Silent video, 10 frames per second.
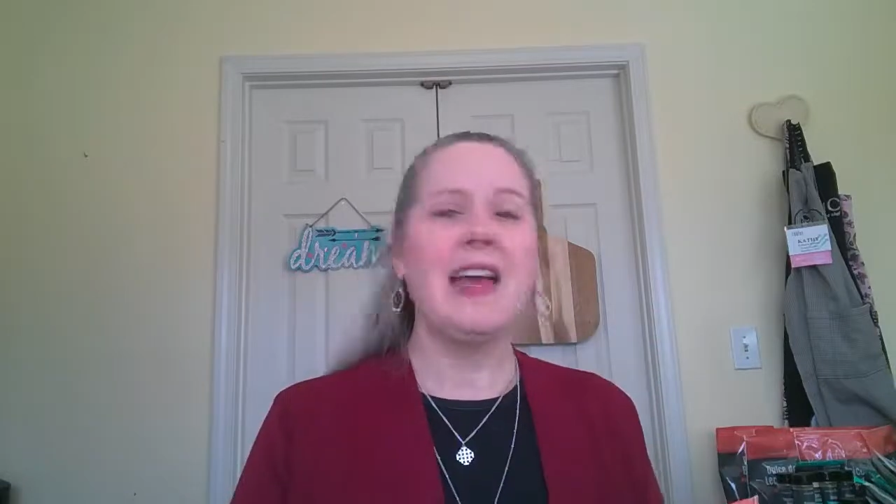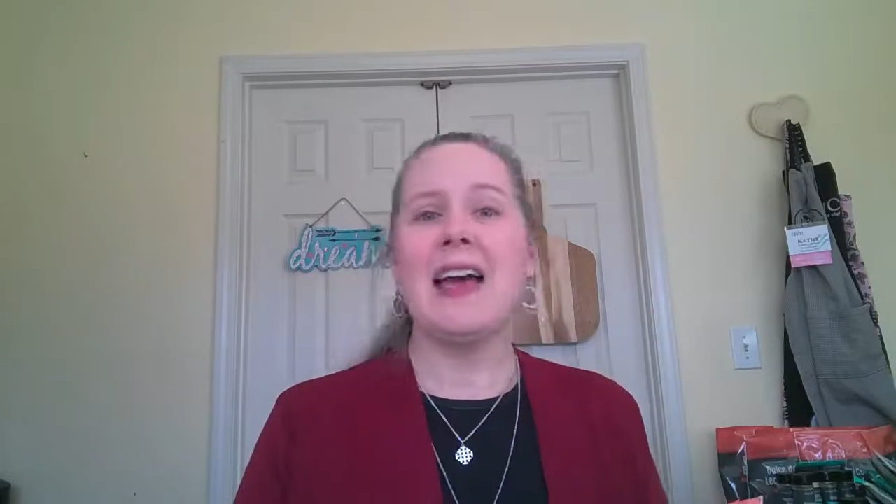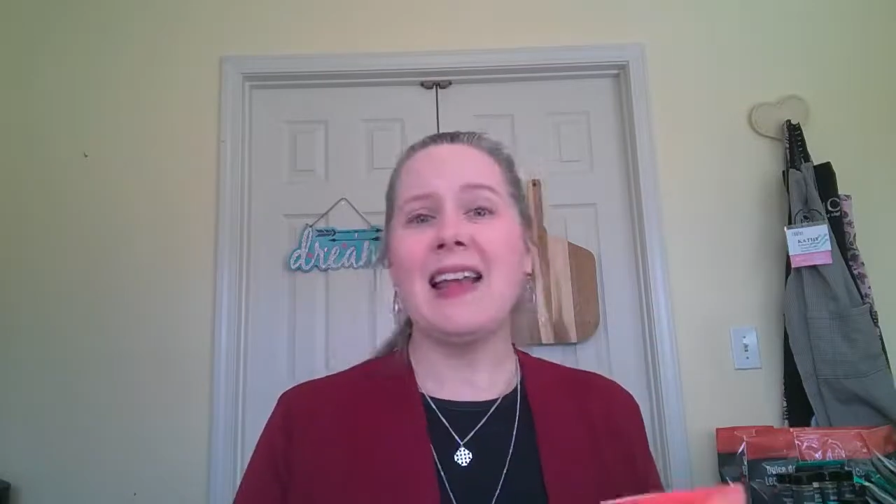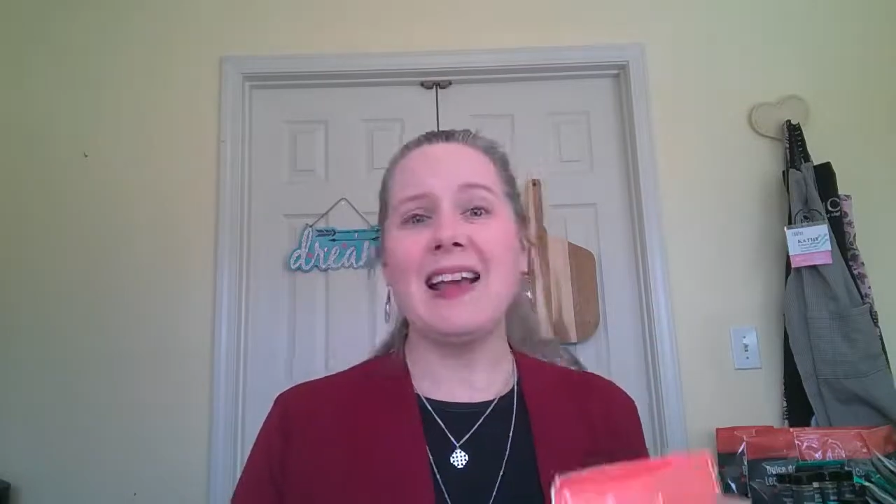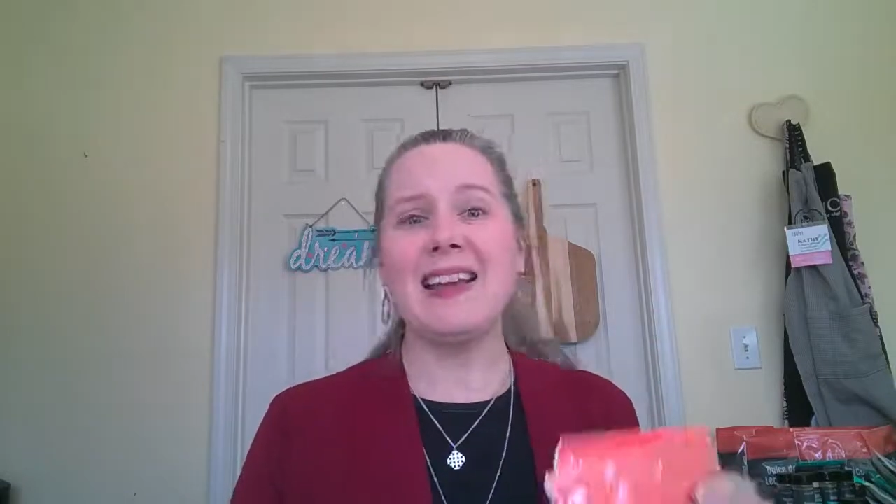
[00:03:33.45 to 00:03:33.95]

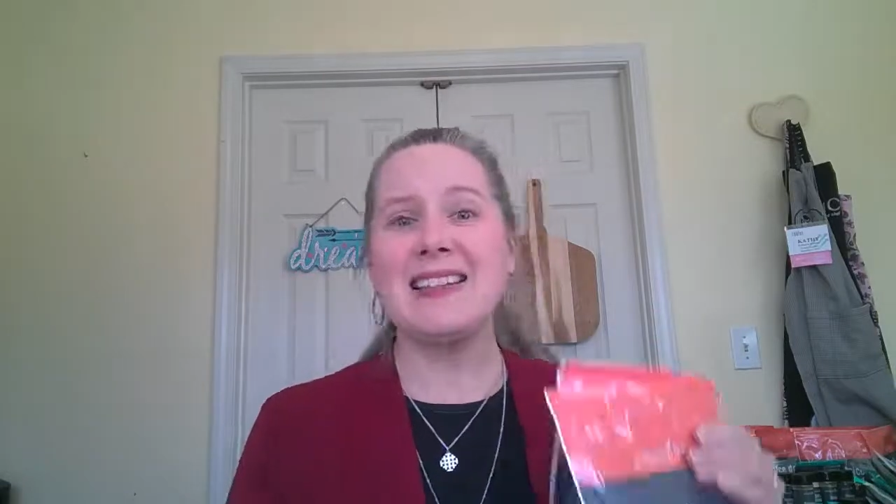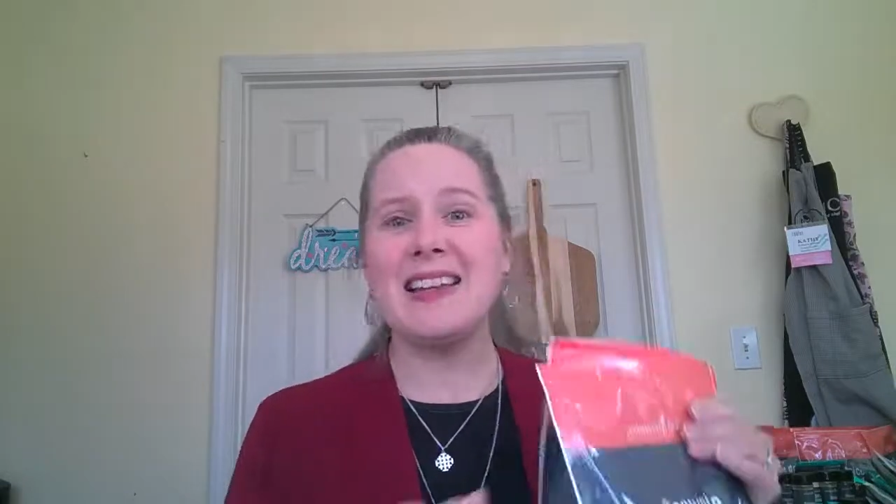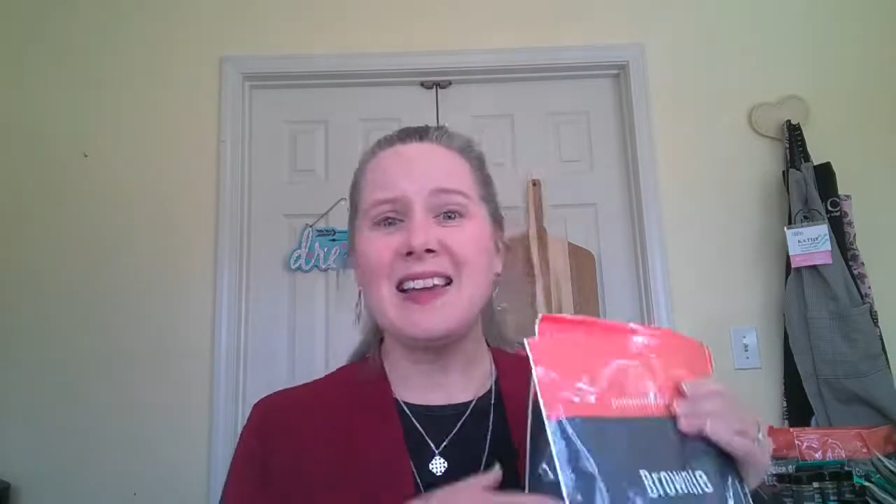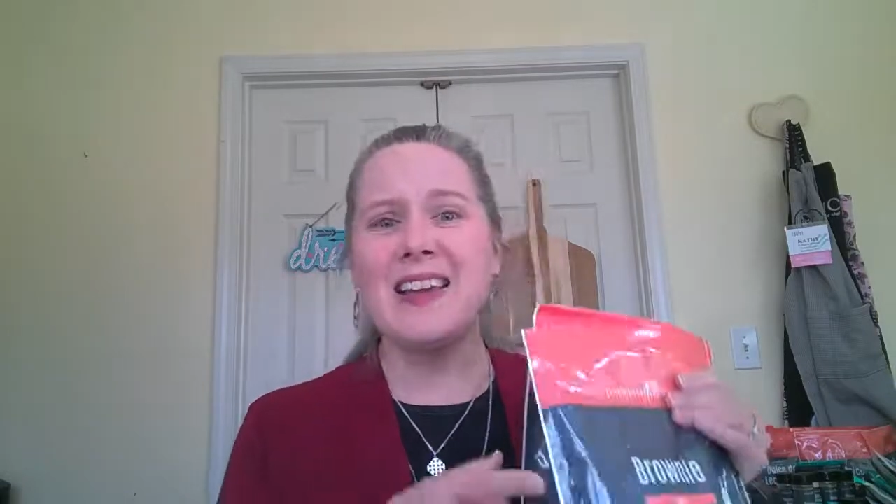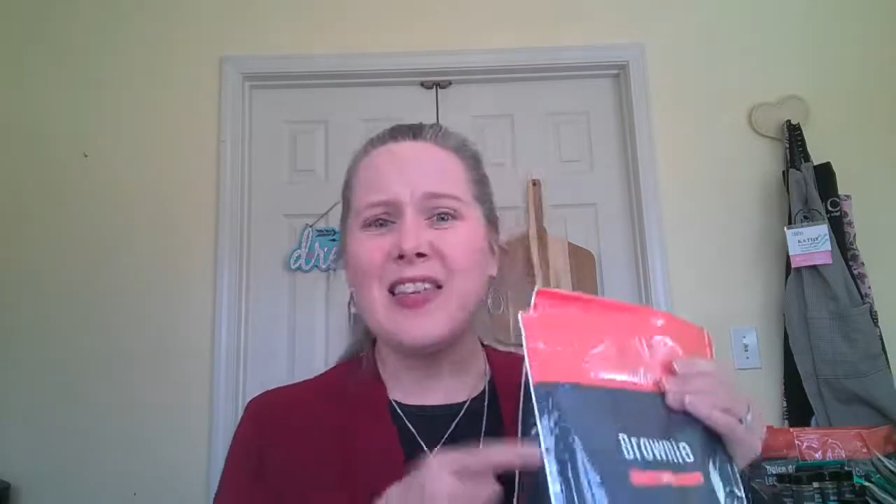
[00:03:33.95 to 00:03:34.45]
And I got to
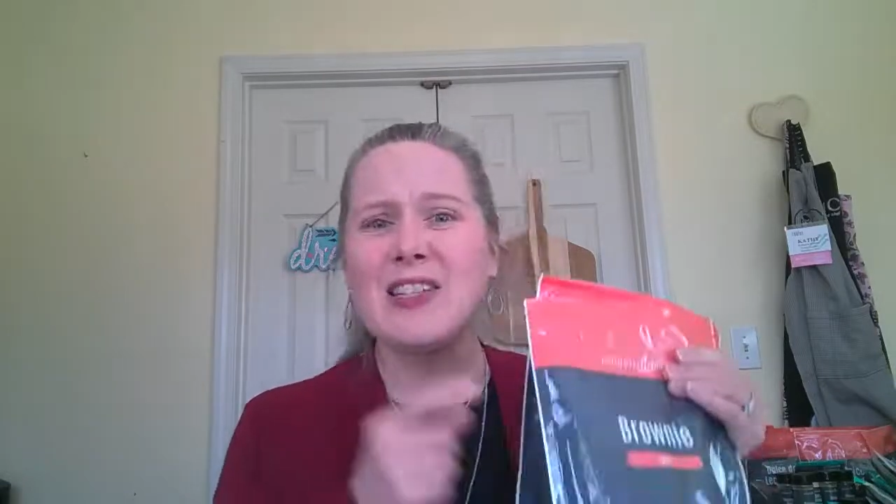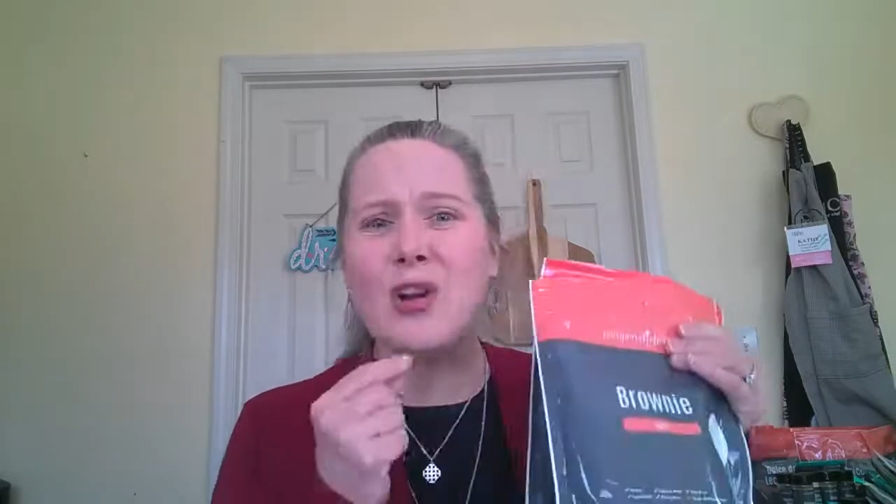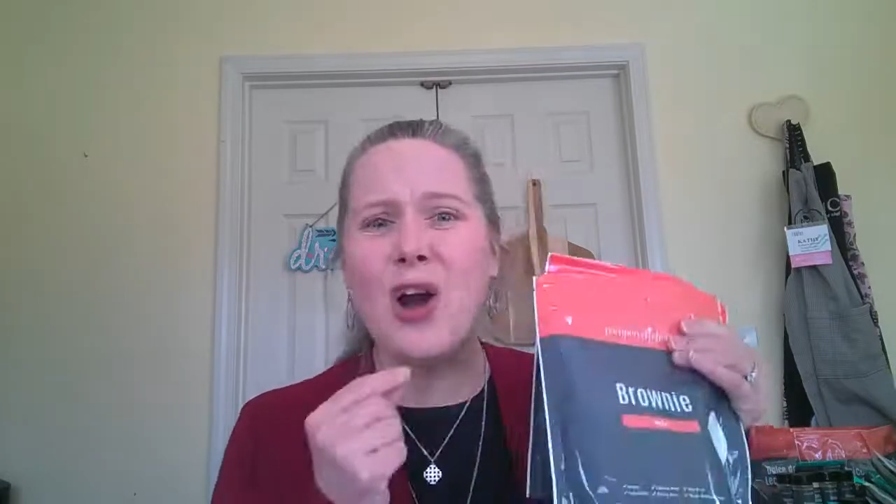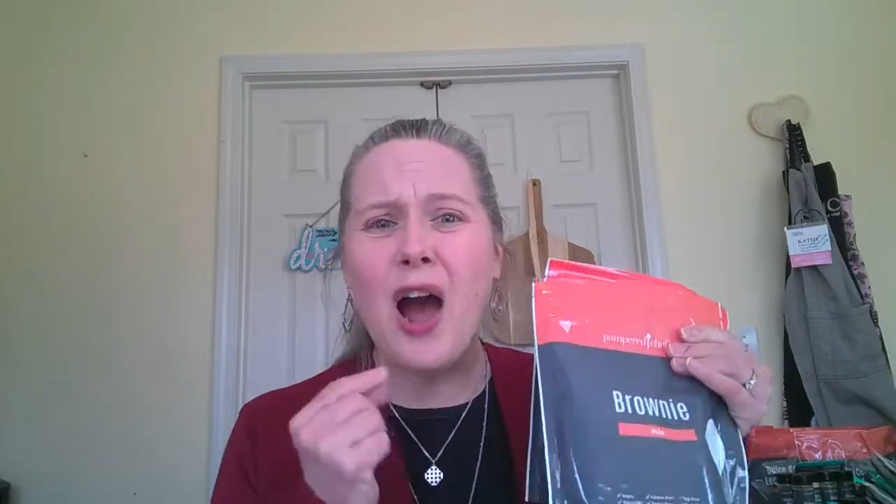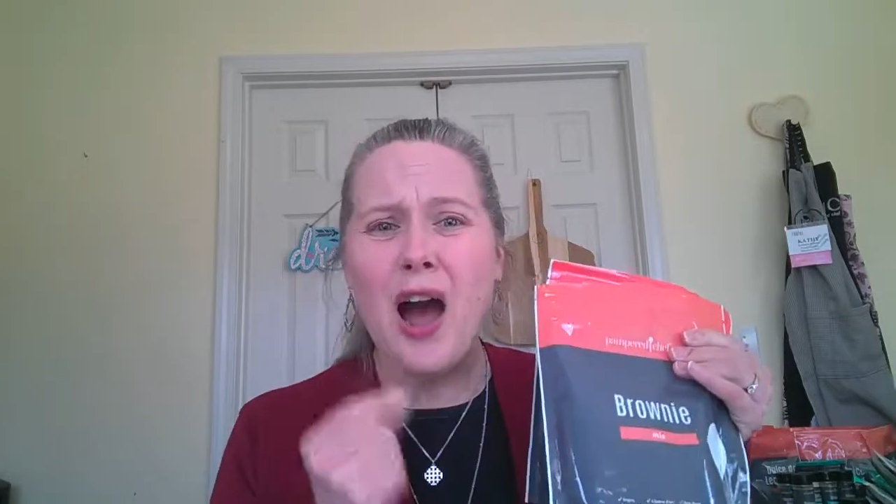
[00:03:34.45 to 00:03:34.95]
tell you, these
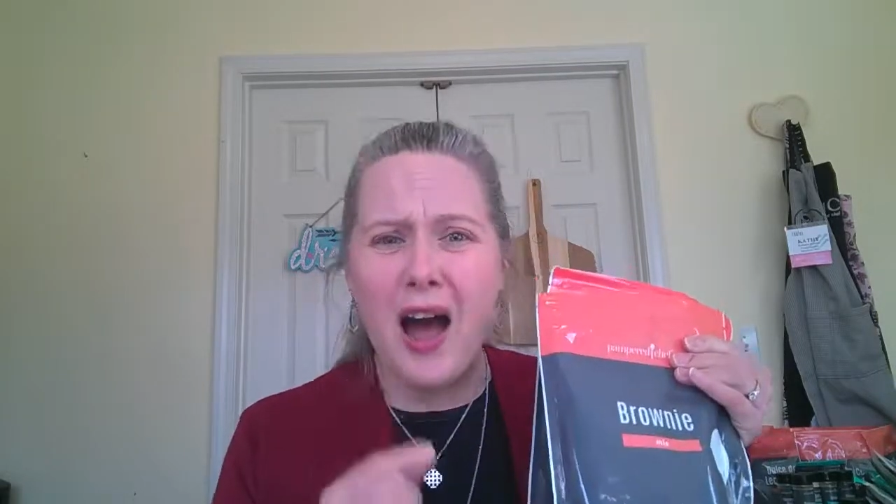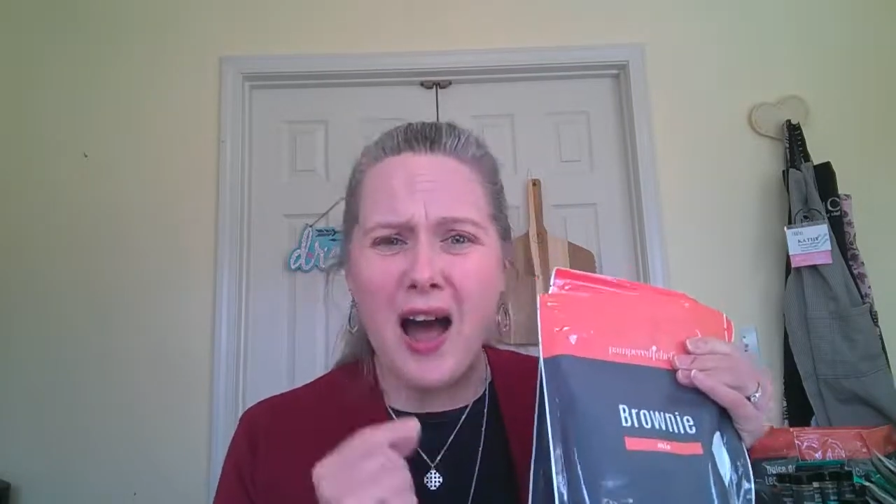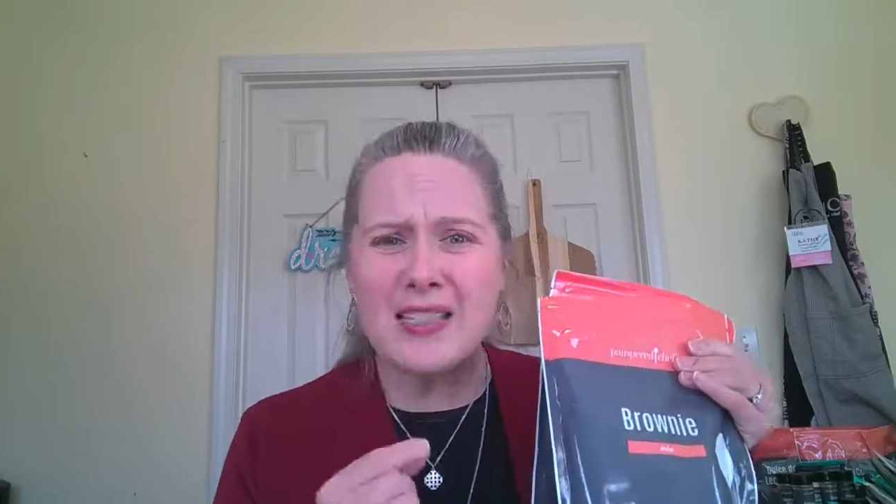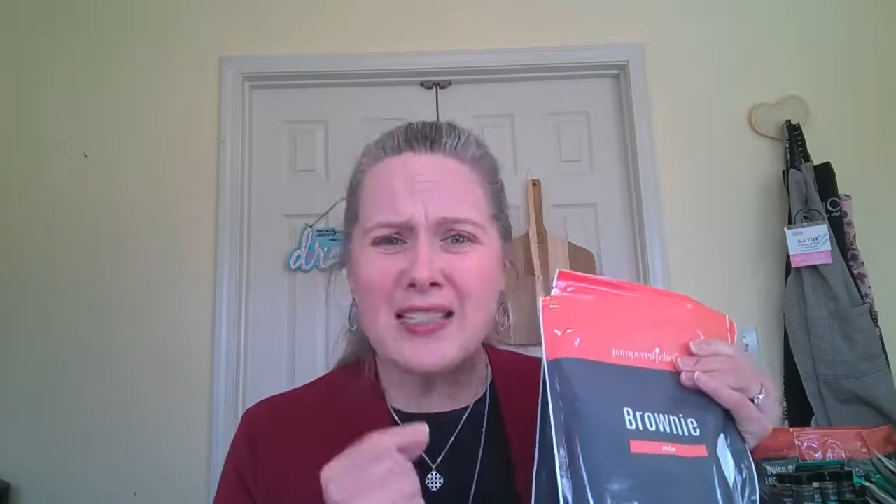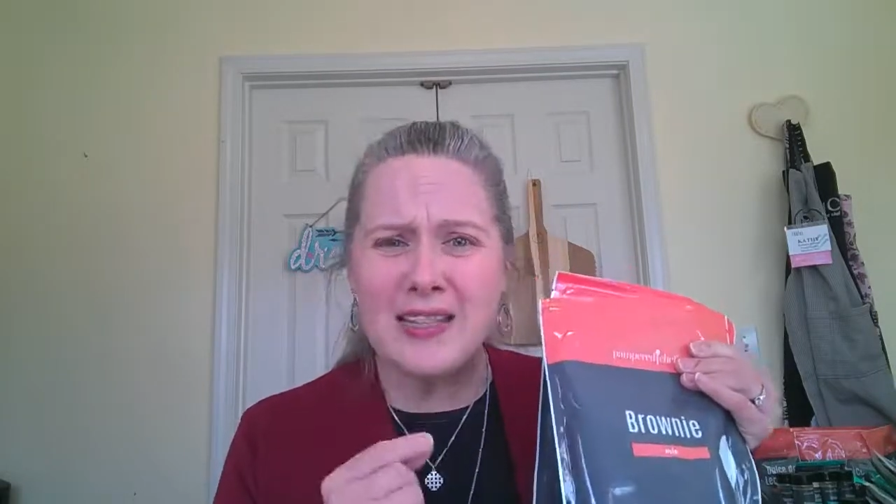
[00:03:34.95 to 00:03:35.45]
are
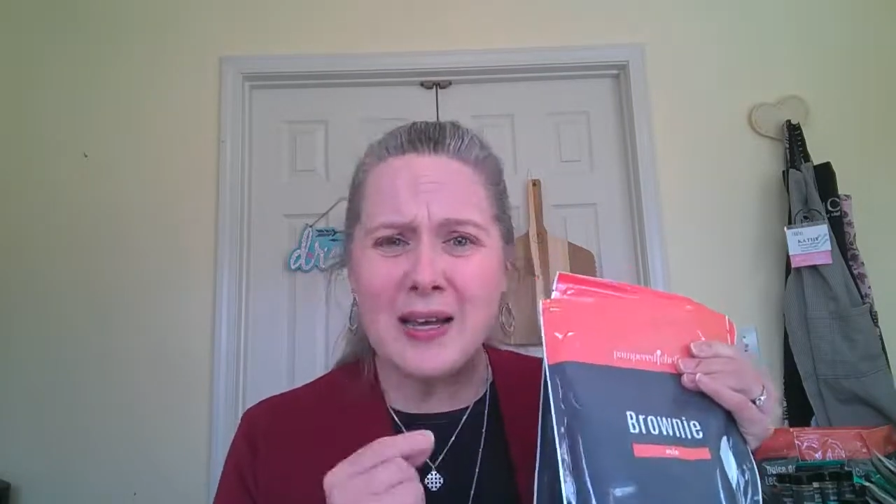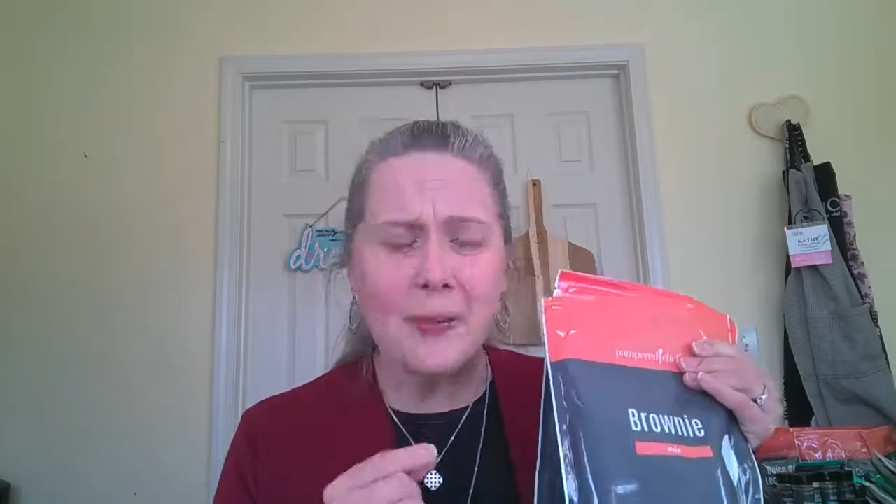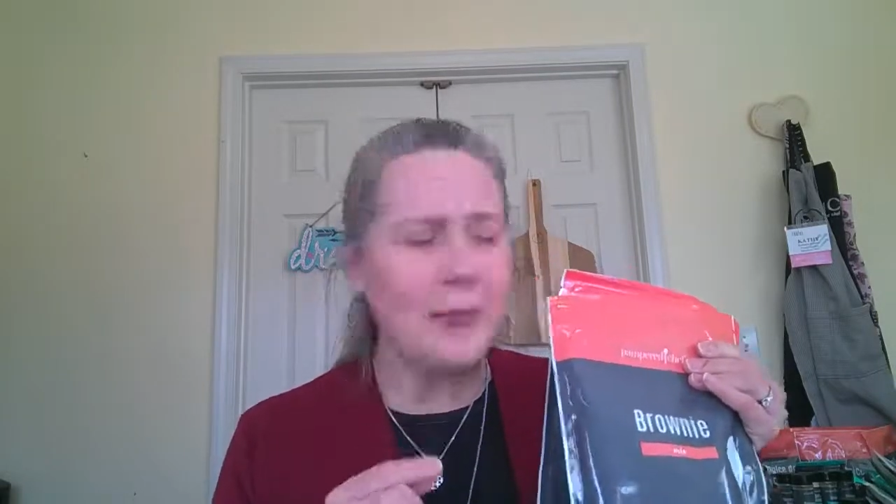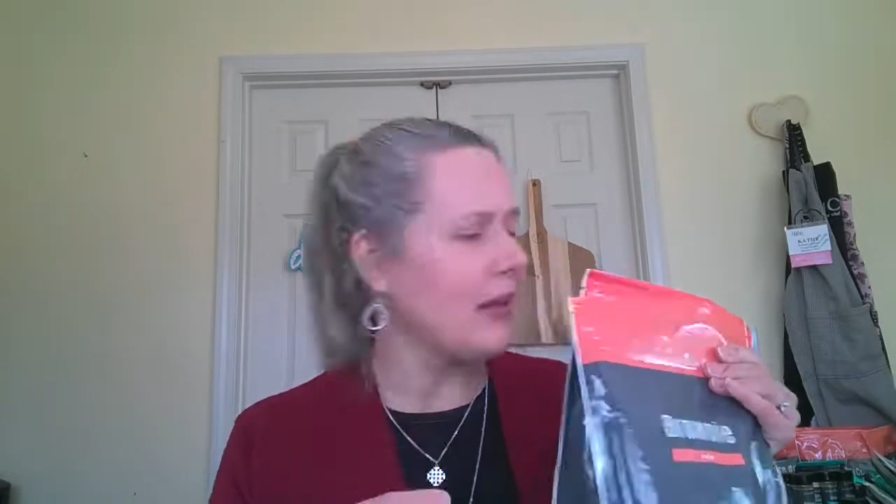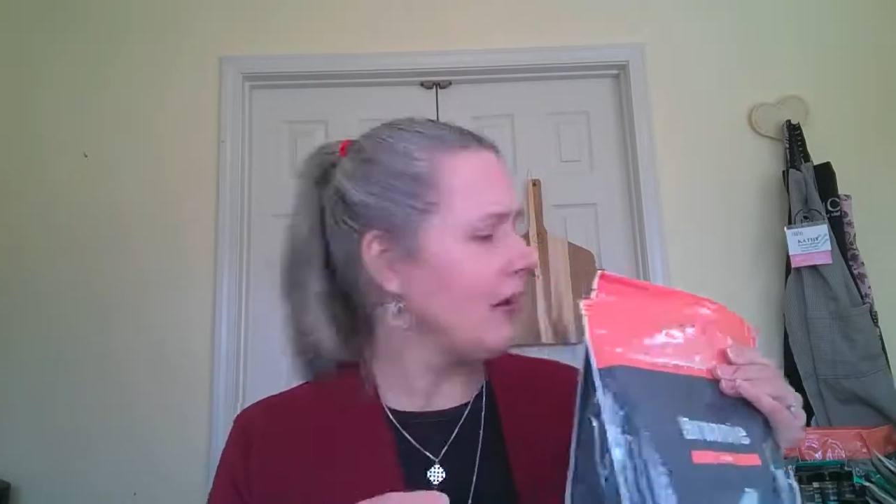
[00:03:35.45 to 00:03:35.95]
awesome.